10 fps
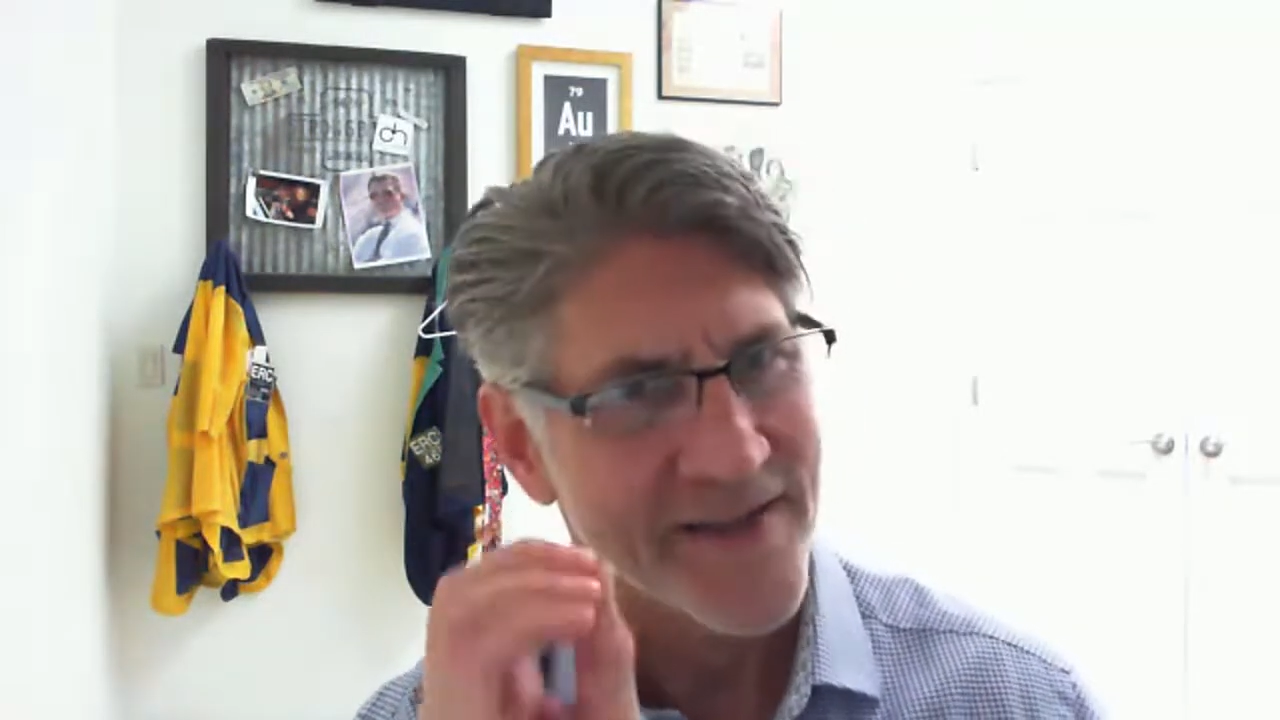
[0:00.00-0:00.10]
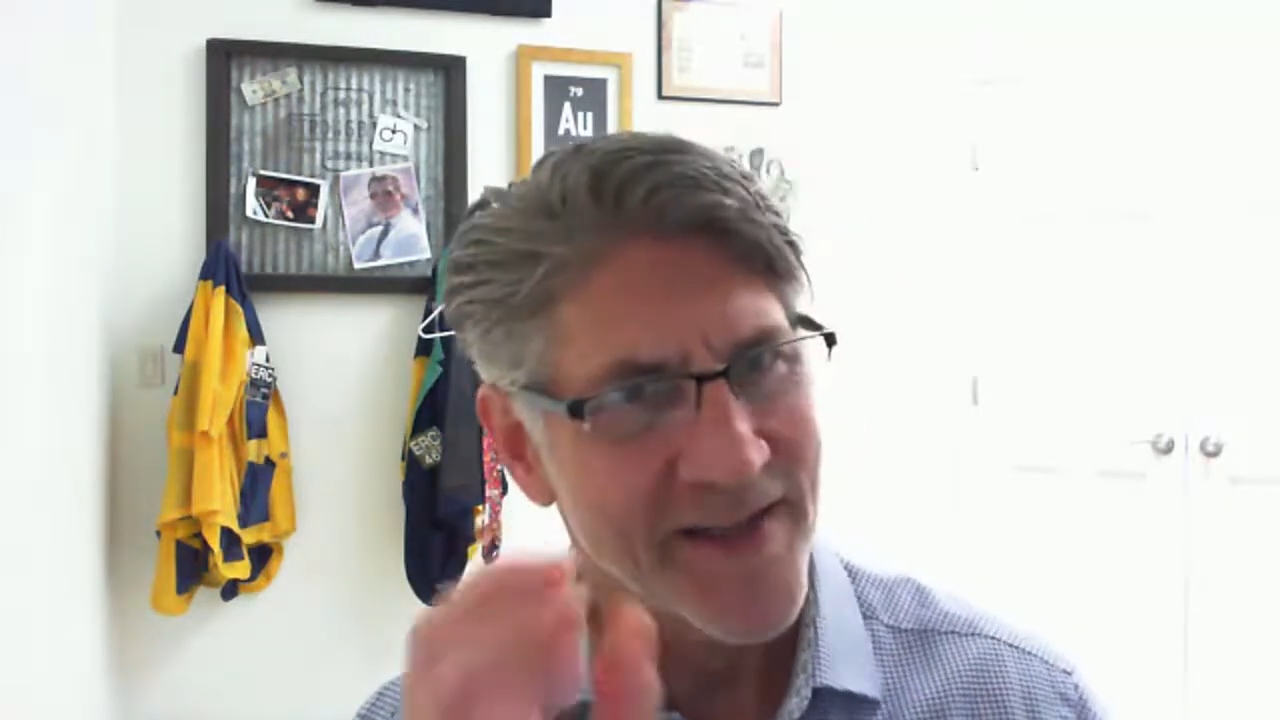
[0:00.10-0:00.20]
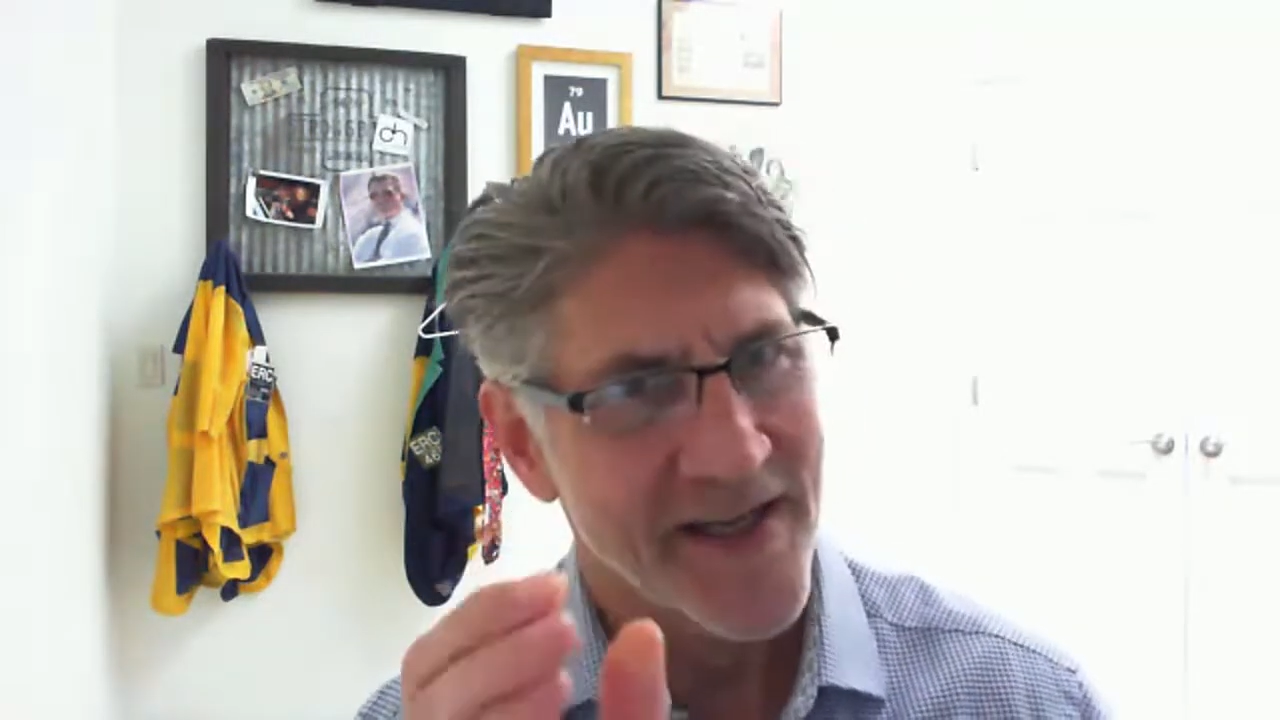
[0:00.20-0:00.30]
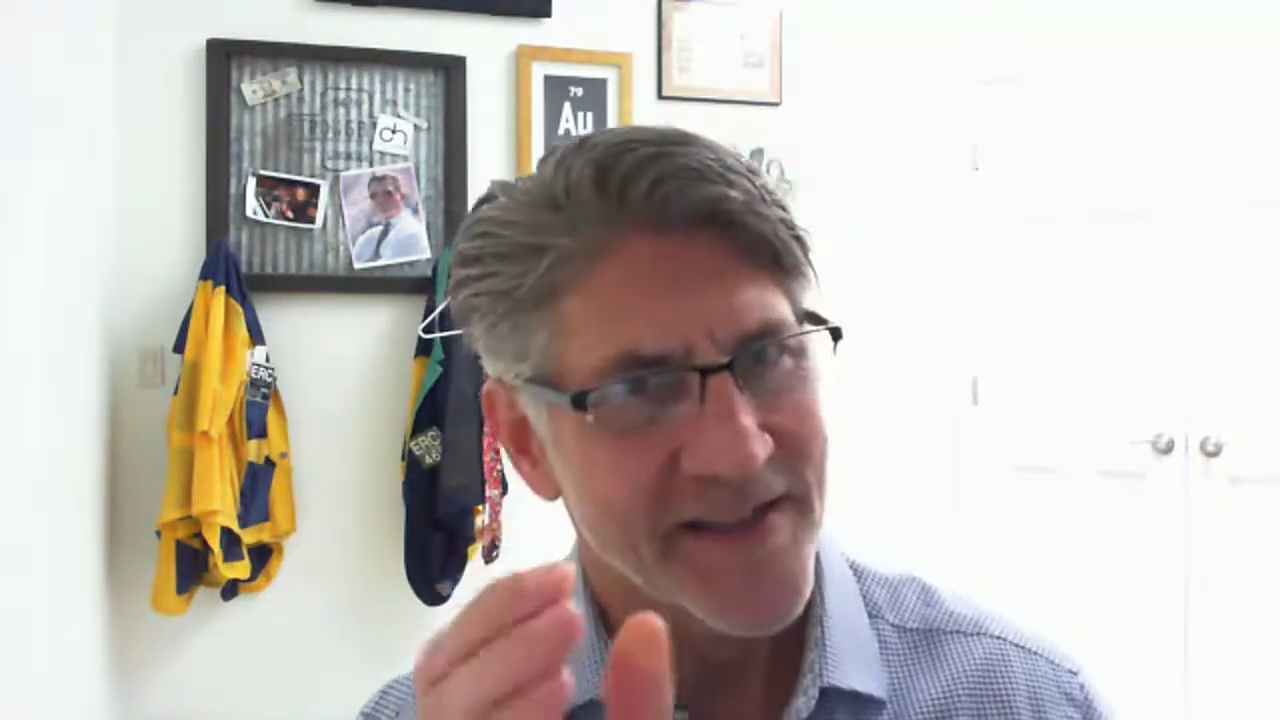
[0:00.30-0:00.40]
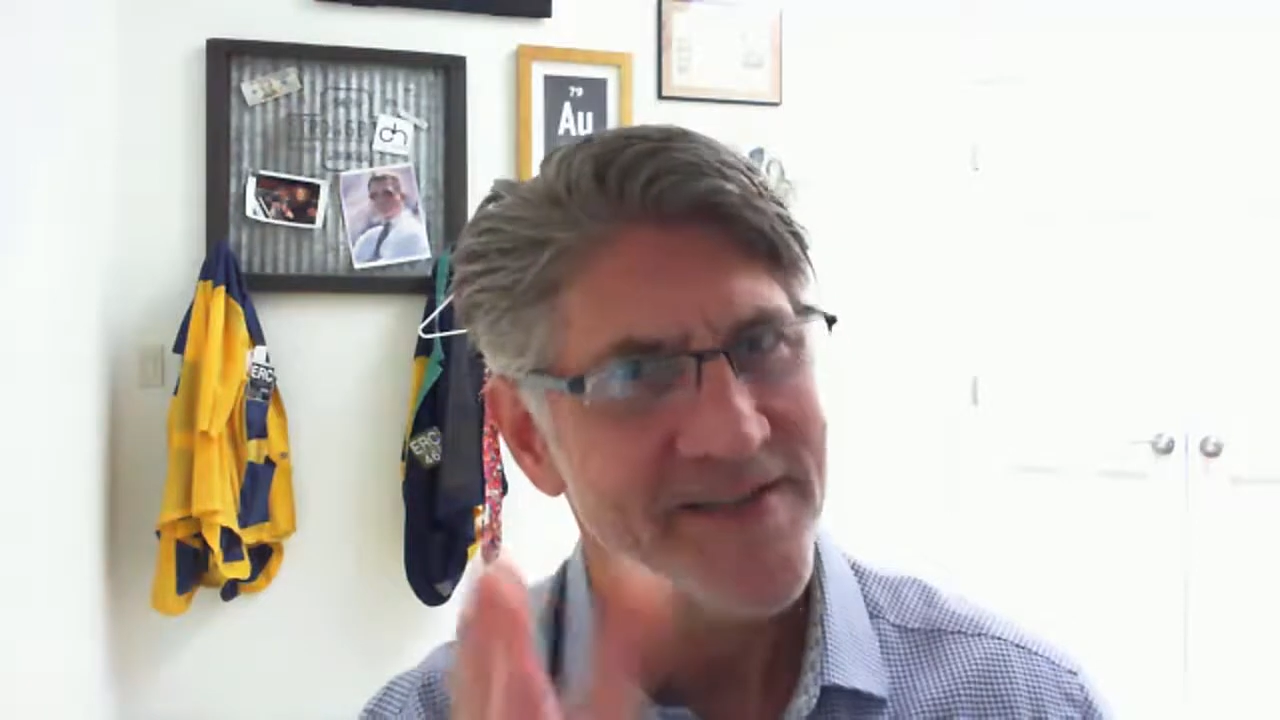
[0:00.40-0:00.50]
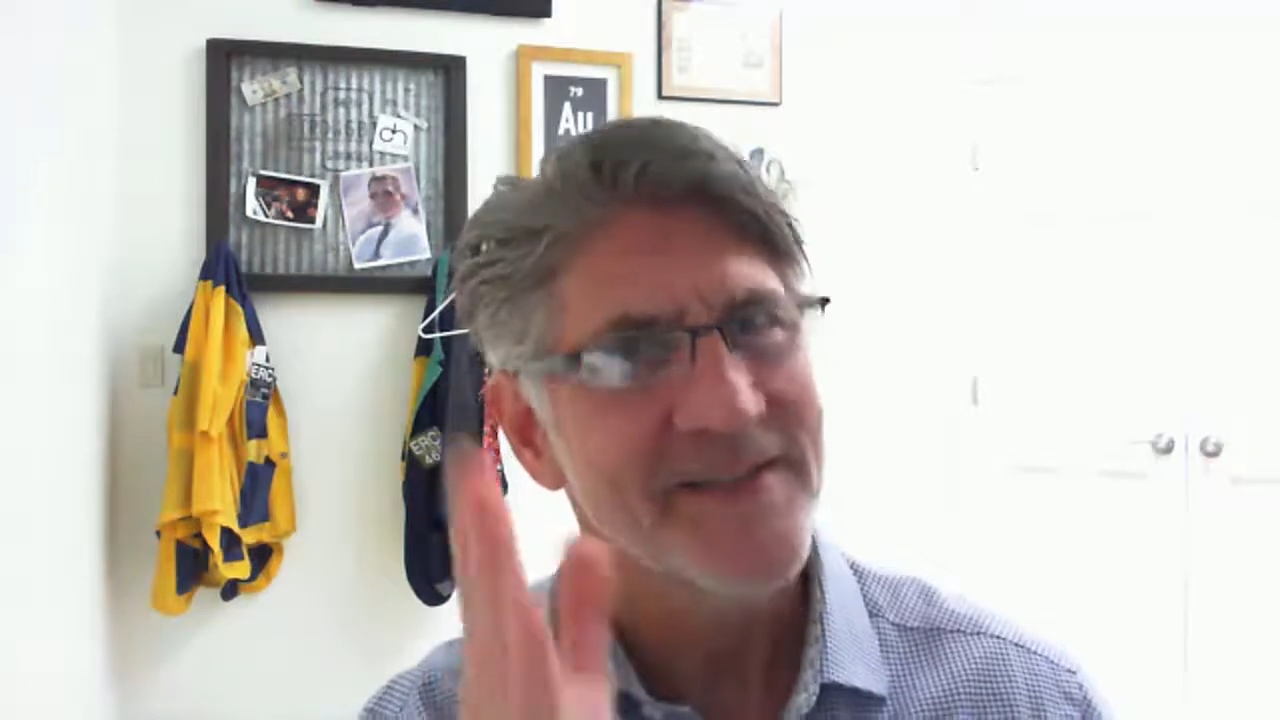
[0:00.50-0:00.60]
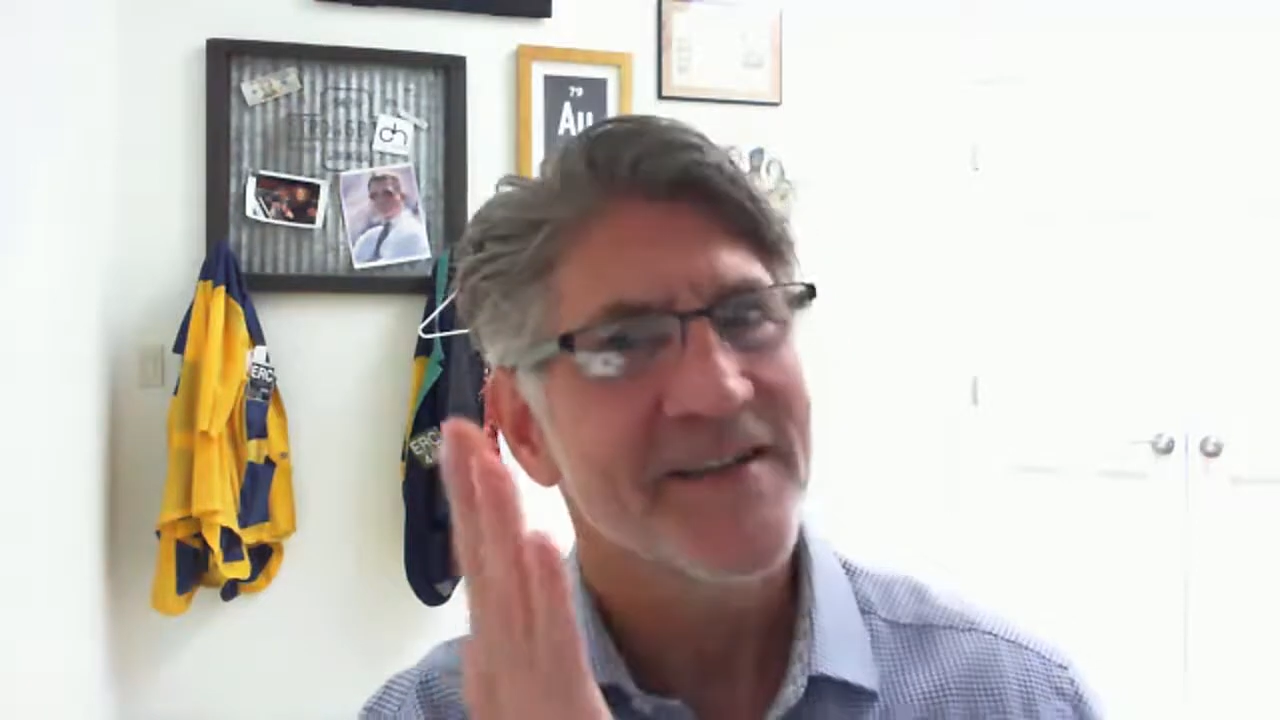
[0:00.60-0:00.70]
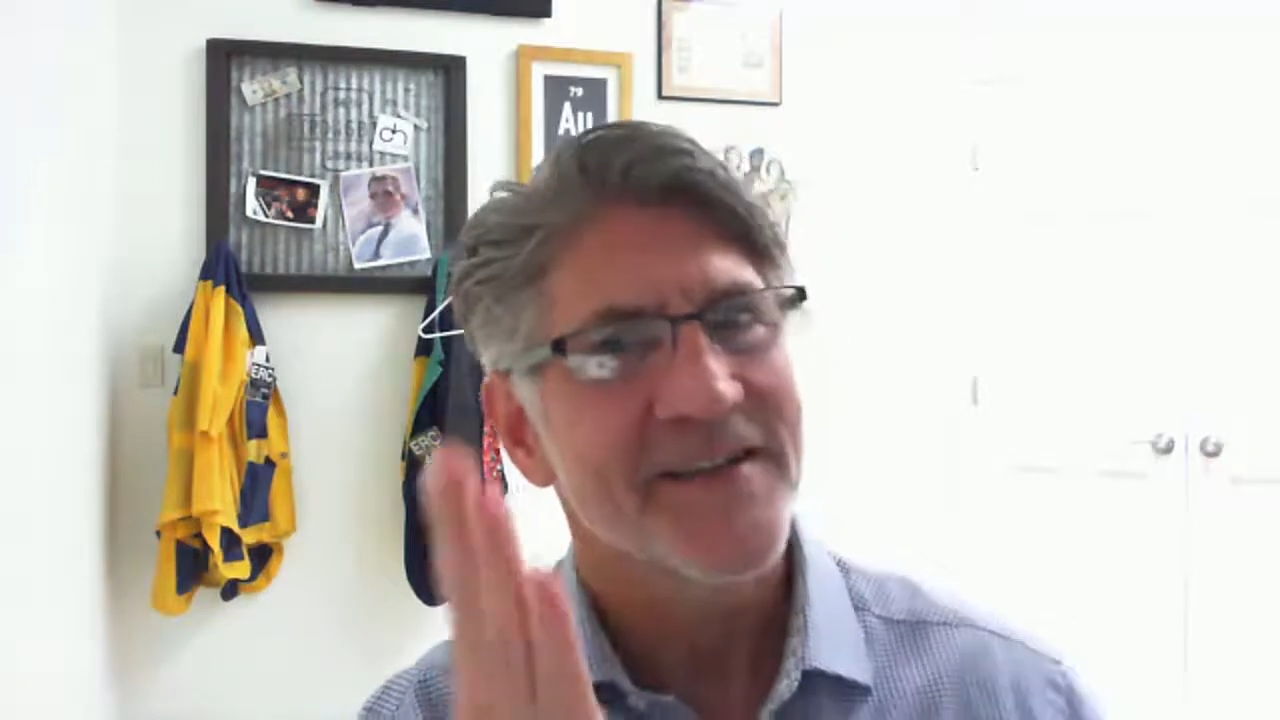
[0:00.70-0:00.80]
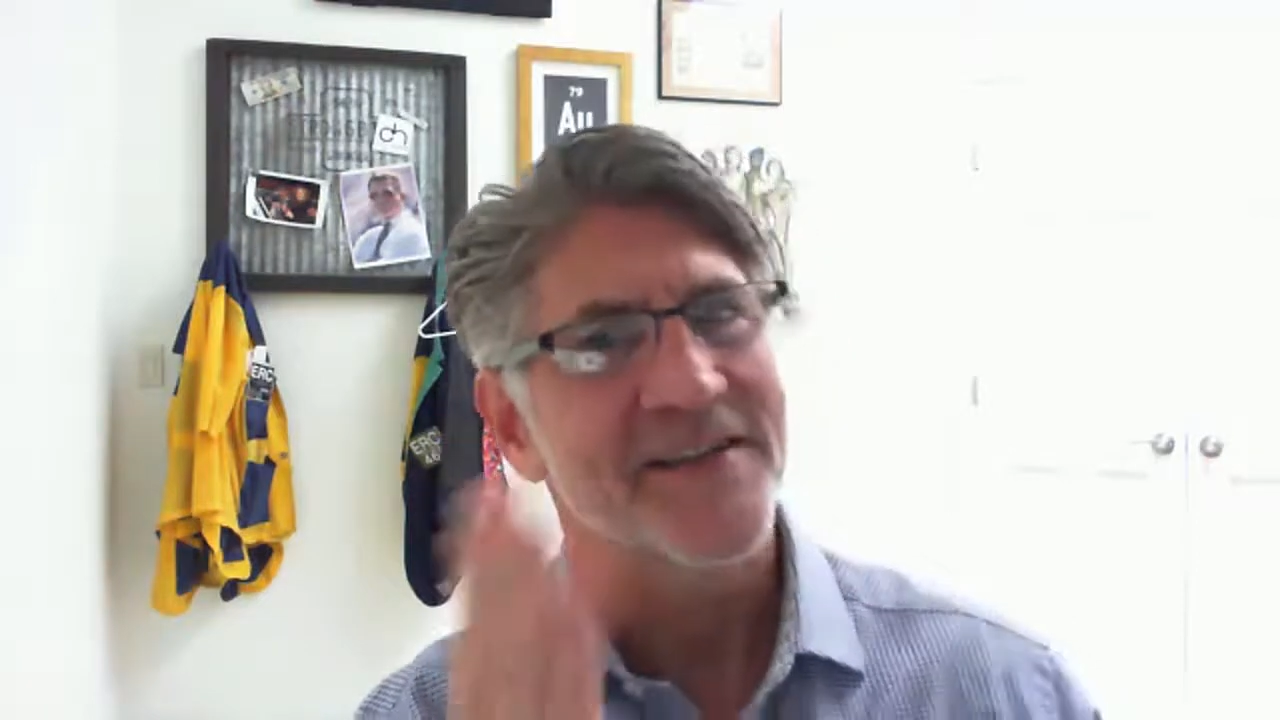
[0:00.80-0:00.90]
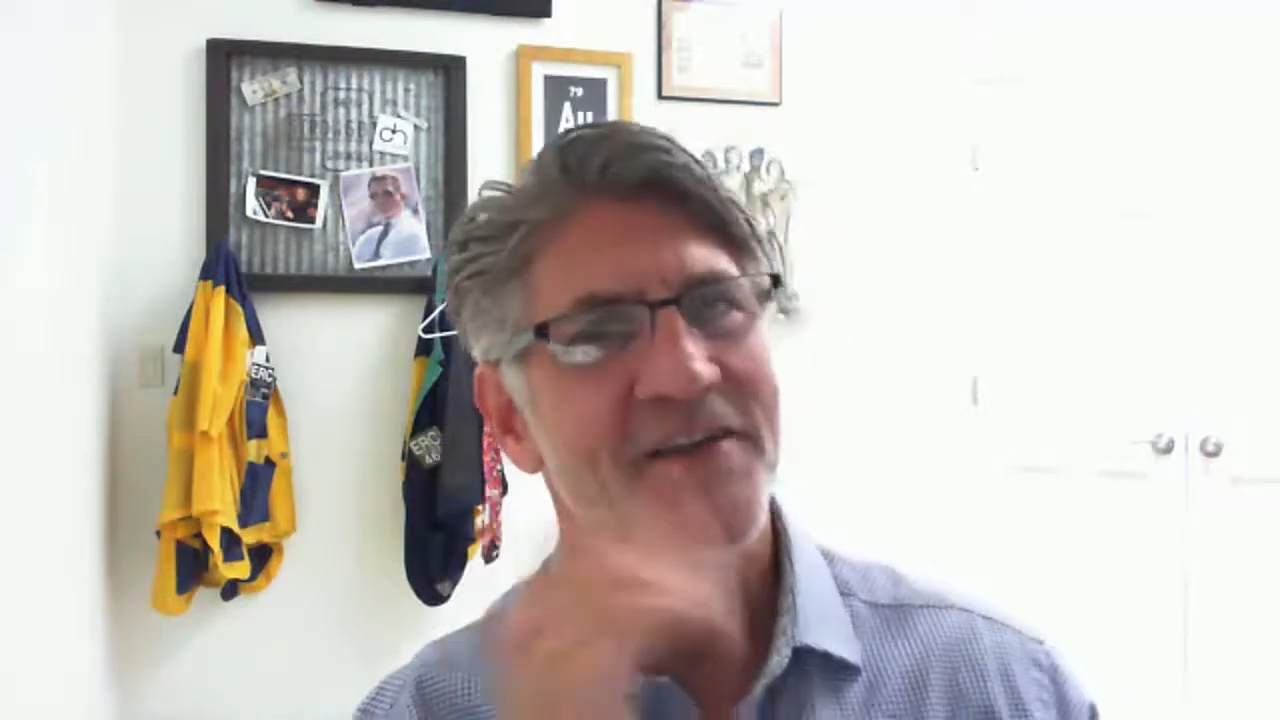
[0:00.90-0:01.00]
Thus,
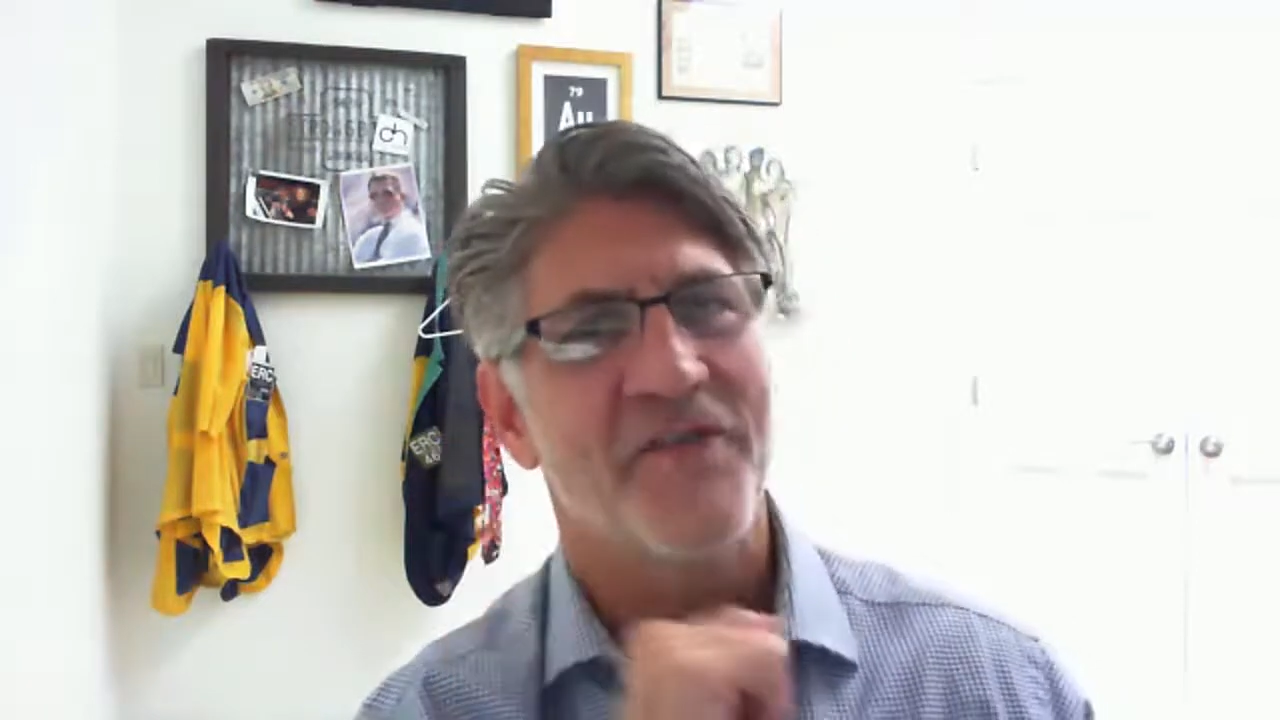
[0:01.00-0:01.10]
the